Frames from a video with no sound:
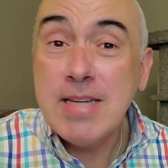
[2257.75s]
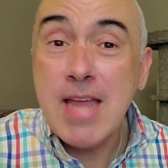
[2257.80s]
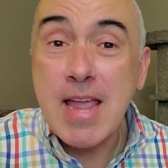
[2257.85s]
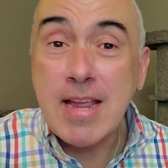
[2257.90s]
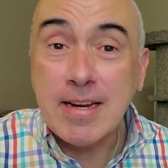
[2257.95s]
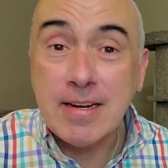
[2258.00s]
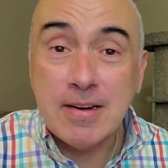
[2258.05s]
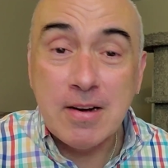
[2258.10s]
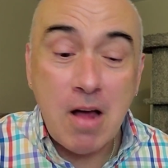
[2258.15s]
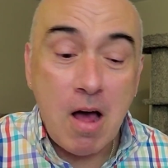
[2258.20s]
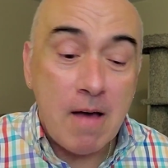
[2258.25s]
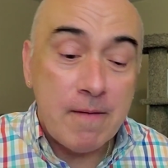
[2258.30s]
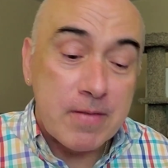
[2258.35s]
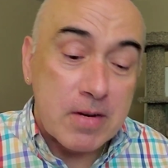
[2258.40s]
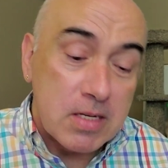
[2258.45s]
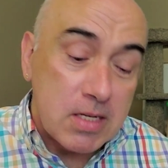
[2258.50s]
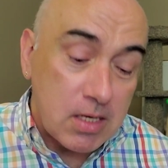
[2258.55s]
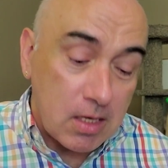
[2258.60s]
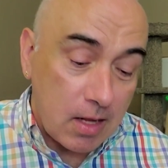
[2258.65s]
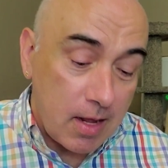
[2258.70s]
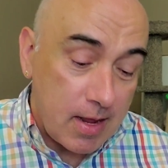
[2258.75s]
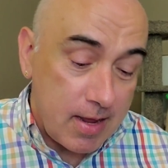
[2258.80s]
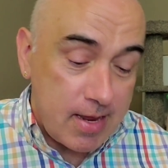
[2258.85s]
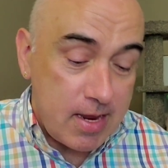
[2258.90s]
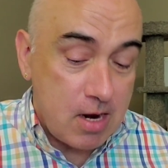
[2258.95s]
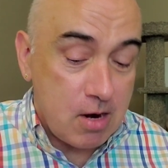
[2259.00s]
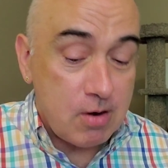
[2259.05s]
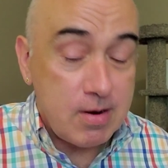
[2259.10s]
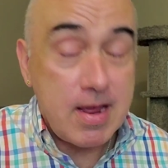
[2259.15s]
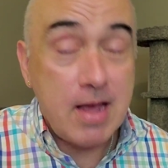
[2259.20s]
and I'm not taking it off
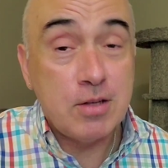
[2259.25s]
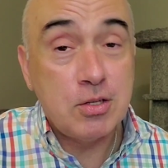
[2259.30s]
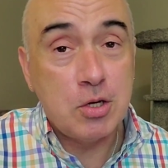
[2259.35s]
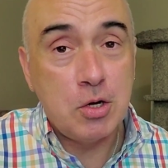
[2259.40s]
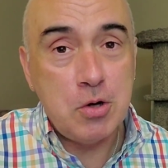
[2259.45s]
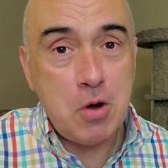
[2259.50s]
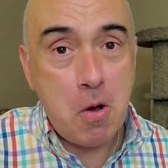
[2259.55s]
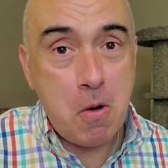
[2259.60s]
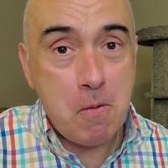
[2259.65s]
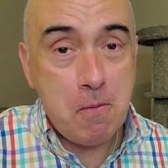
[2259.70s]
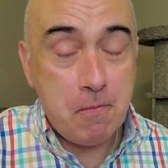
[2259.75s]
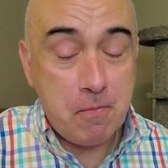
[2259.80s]
until I hear yes